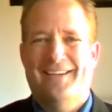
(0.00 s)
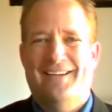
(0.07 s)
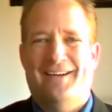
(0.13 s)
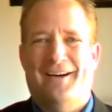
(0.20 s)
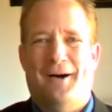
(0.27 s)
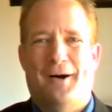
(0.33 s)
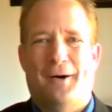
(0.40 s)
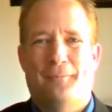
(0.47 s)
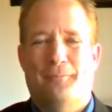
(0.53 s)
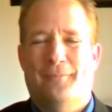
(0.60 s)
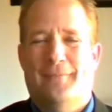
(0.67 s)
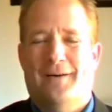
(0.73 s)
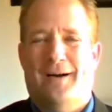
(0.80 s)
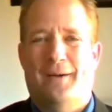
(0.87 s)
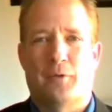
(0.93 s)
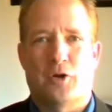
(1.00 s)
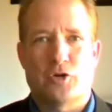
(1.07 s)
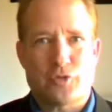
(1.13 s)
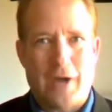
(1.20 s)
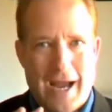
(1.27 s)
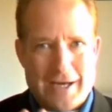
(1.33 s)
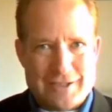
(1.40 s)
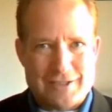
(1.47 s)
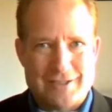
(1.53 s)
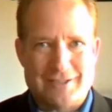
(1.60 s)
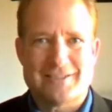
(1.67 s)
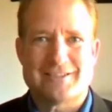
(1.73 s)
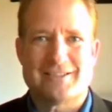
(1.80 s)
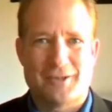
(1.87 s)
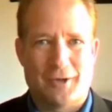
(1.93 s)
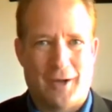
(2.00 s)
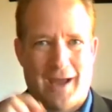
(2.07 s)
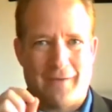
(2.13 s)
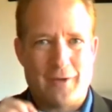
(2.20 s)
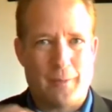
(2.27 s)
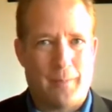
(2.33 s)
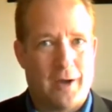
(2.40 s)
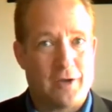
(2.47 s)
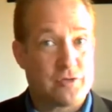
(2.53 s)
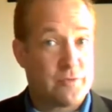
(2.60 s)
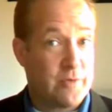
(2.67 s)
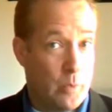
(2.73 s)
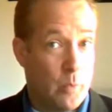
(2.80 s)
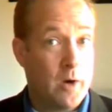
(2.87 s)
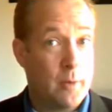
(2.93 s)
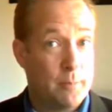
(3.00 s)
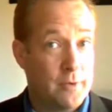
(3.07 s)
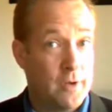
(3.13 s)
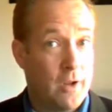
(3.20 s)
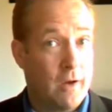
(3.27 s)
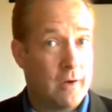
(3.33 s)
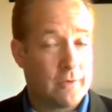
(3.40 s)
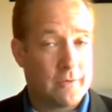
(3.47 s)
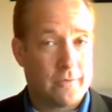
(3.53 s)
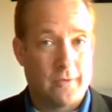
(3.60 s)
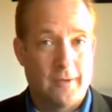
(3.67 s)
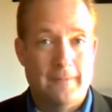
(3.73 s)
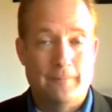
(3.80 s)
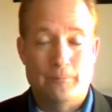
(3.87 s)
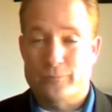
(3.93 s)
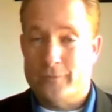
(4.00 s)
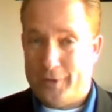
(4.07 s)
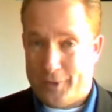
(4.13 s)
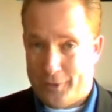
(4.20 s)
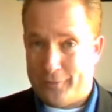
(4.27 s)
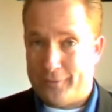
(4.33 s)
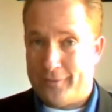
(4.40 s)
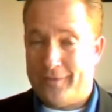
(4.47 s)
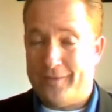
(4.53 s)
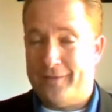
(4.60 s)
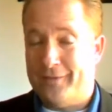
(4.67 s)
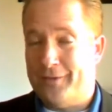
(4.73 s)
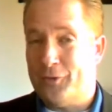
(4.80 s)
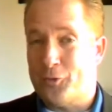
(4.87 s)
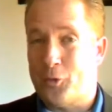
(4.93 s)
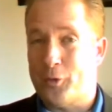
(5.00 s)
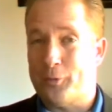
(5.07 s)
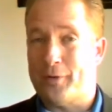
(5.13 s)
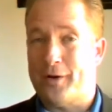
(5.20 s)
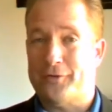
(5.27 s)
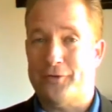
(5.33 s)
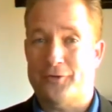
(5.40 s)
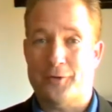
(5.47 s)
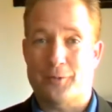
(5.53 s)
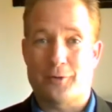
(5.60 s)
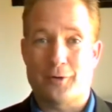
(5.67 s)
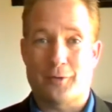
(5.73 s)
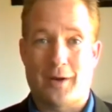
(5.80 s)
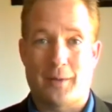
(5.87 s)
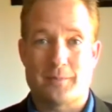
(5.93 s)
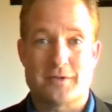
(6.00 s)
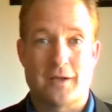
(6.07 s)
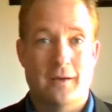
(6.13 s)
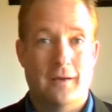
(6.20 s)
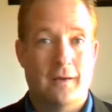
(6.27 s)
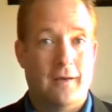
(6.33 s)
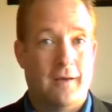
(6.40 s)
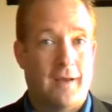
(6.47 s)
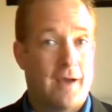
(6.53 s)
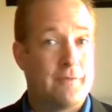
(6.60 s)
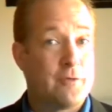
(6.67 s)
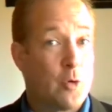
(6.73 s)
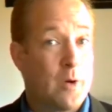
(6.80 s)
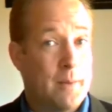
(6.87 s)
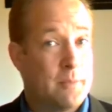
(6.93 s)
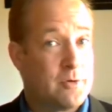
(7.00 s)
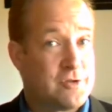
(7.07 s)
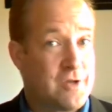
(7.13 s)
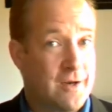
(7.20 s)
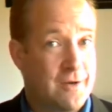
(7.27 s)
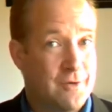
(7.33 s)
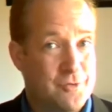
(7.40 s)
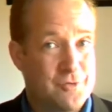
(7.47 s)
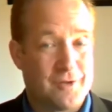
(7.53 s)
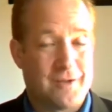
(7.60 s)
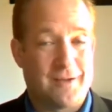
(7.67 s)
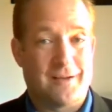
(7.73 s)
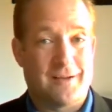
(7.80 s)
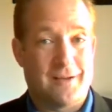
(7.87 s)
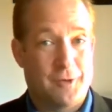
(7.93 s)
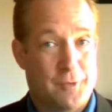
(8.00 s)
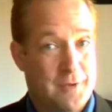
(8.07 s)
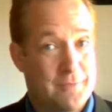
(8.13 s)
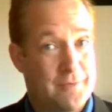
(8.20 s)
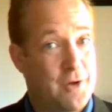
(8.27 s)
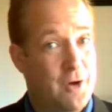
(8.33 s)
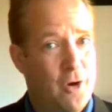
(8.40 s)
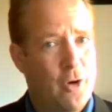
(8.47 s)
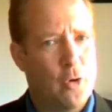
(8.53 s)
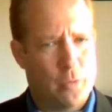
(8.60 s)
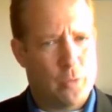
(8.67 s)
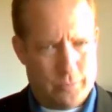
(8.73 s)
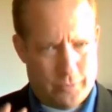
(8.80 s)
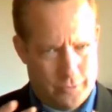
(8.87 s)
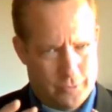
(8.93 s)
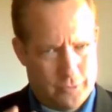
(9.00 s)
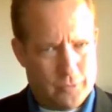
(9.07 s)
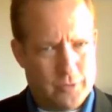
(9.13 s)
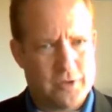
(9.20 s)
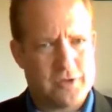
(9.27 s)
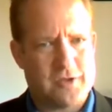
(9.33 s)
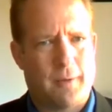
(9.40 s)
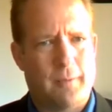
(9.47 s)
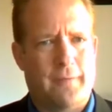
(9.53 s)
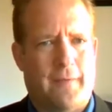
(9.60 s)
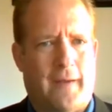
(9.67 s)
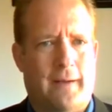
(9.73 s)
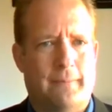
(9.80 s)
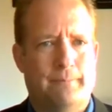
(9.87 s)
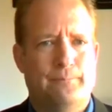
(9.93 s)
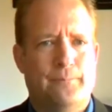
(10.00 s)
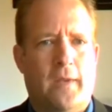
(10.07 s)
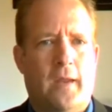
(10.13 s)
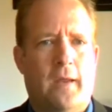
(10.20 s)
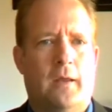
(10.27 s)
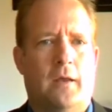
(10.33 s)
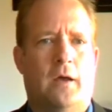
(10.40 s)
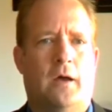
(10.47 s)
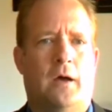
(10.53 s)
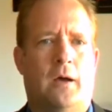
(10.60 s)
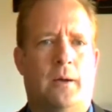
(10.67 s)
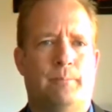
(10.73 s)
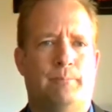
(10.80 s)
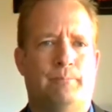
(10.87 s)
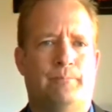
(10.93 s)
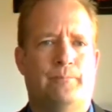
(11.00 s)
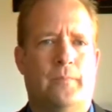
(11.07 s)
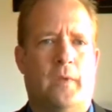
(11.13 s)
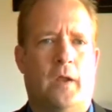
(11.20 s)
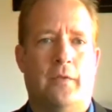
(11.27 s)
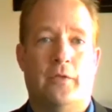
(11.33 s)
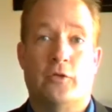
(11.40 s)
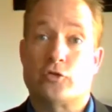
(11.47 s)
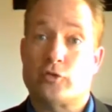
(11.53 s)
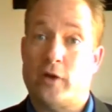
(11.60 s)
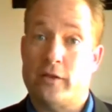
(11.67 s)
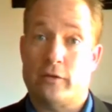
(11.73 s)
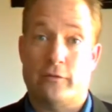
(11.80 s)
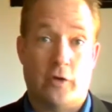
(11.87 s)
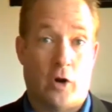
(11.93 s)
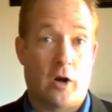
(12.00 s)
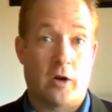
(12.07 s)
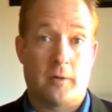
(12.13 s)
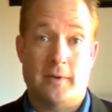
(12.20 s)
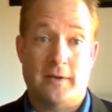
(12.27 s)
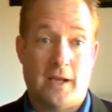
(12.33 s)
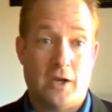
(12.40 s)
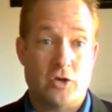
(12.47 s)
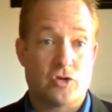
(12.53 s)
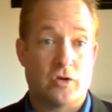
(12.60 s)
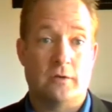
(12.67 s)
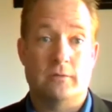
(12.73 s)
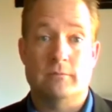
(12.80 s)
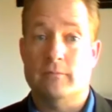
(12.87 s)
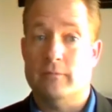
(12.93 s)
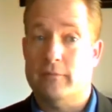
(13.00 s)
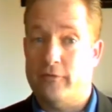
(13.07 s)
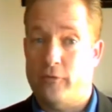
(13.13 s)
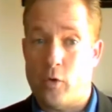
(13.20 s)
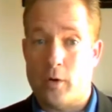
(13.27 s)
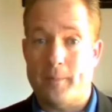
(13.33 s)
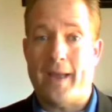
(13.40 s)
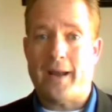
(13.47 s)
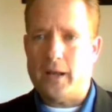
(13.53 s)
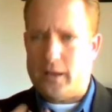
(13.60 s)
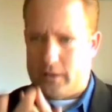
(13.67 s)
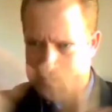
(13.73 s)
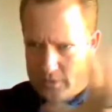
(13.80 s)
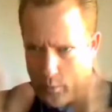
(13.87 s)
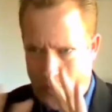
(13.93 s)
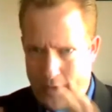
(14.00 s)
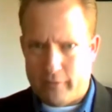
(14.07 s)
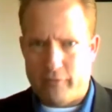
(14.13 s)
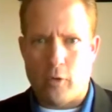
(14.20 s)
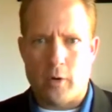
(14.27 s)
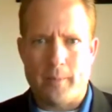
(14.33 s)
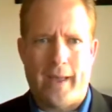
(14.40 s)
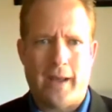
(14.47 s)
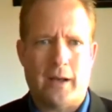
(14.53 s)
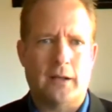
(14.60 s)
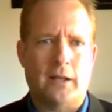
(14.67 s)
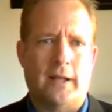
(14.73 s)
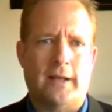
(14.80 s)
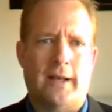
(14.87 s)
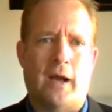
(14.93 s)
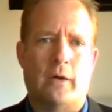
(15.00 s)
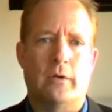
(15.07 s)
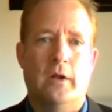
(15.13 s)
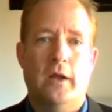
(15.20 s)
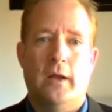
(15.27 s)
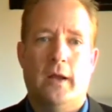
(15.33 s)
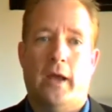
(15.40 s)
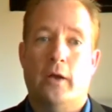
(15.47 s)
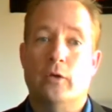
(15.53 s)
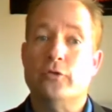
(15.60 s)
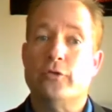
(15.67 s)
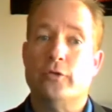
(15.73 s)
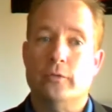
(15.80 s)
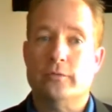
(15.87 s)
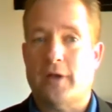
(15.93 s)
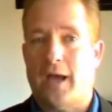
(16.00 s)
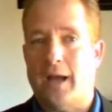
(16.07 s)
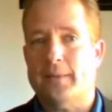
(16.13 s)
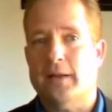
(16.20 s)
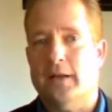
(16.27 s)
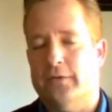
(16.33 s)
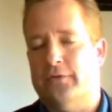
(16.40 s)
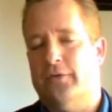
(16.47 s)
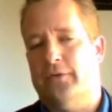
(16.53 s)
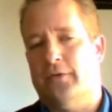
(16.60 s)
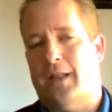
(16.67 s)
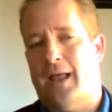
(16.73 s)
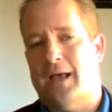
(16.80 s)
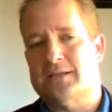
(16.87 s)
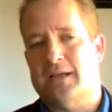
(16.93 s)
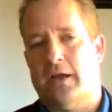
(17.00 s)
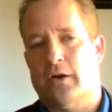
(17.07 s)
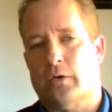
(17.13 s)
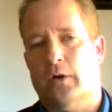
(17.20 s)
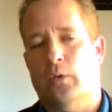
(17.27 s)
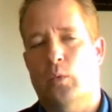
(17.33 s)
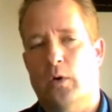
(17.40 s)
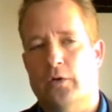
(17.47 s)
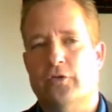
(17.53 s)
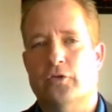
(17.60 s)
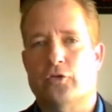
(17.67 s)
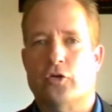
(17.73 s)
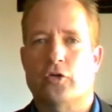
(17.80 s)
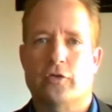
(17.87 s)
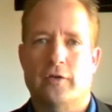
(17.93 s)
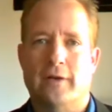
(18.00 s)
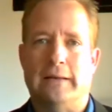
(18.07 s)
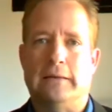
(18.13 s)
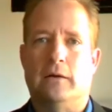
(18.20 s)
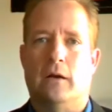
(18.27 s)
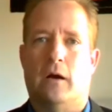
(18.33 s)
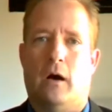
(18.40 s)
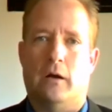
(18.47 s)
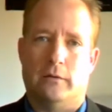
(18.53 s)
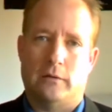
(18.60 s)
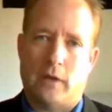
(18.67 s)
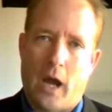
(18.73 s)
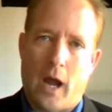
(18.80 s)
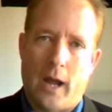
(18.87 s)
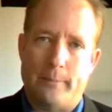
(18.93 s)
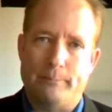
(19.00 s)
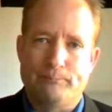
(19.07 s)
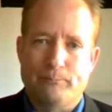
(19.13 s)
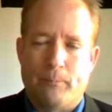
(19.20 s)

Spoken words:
Contractions, have the apostrophe where it belongs. These word processing programs have a grammar check usually. Give it a go. Do a good job with that. The strength of your argumentation, formatting, is it well formatted and laid out, and also timeliness is the last category. Was it turned in on time?